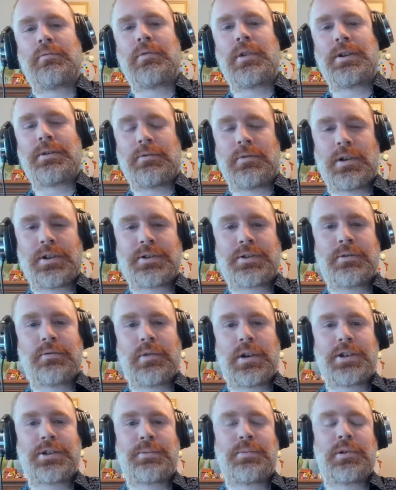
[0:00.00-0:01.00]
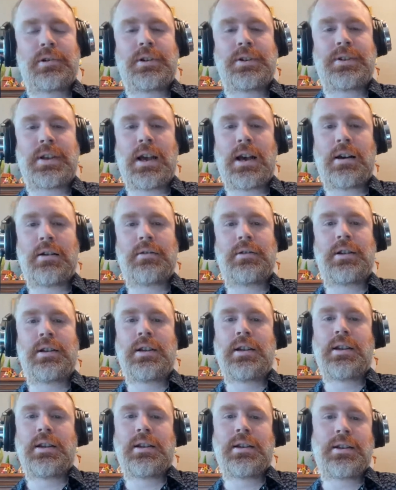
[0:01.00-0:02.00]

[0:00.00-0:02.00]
Russell Westbrook is out,